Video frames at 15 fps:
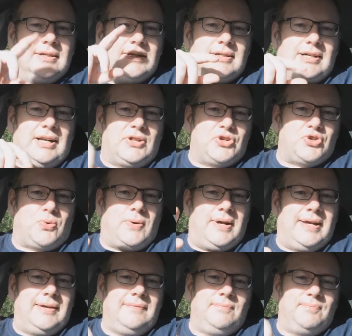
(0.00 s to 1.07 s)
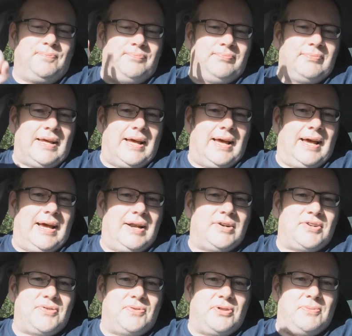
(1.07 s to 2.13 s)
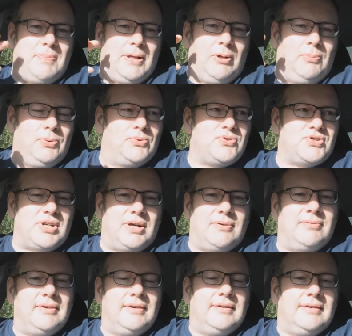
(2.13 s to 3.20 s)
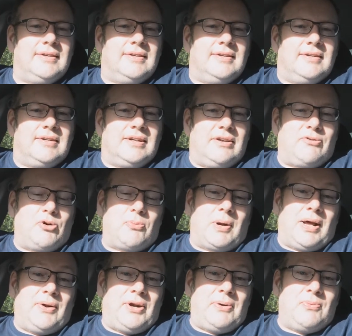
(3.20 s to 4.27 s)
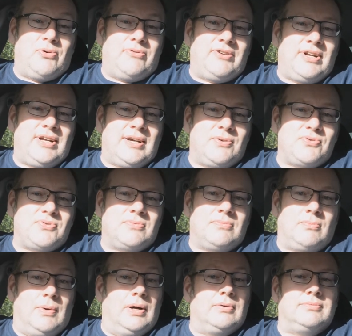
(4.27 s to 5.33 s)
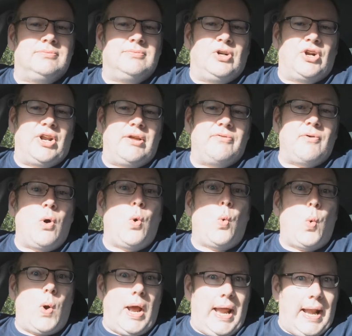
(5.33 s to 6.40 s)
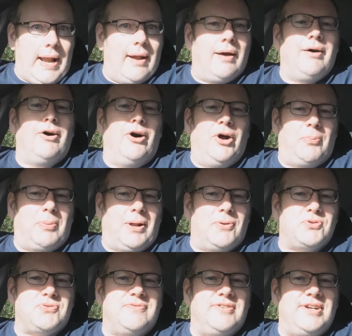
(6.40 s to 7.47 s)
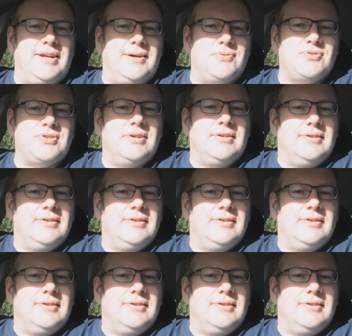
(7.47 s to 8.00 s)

Click the square and the bell button, so if I upload any more videos, well, not if, when I upload some videos,